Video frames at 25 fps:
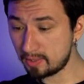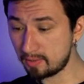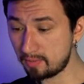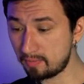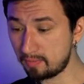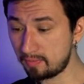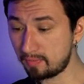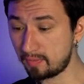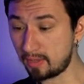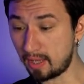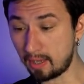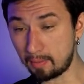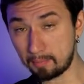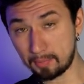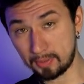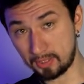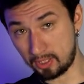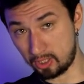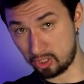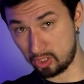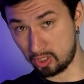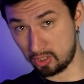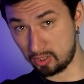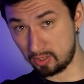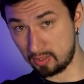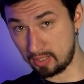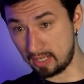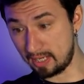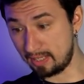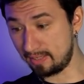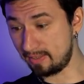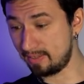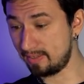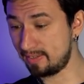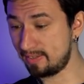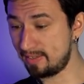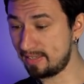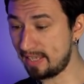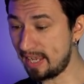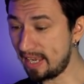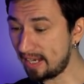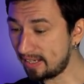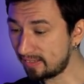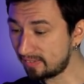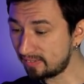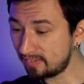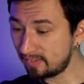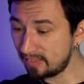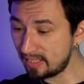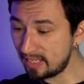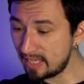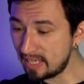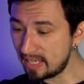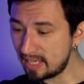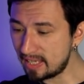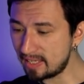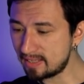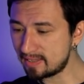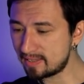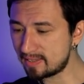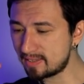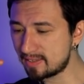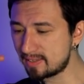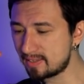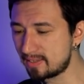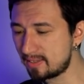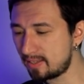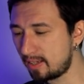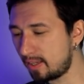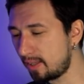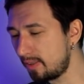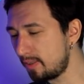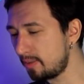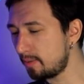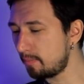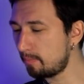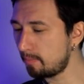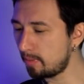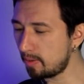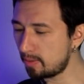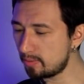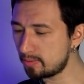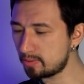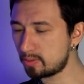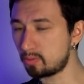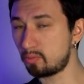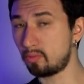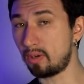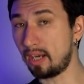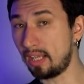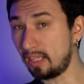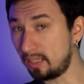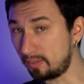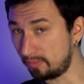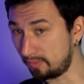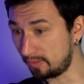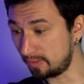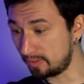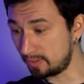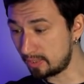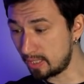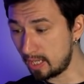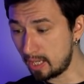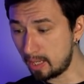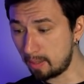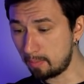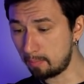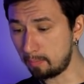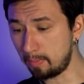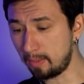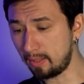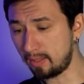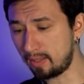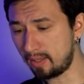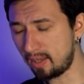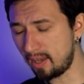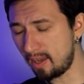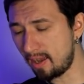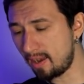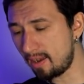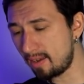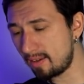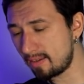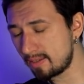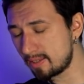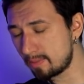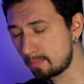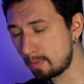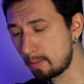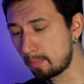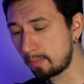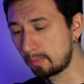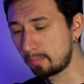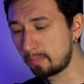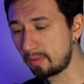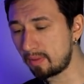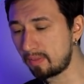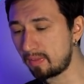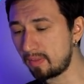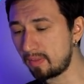of competition, and secondly, it's not the most relevant because people may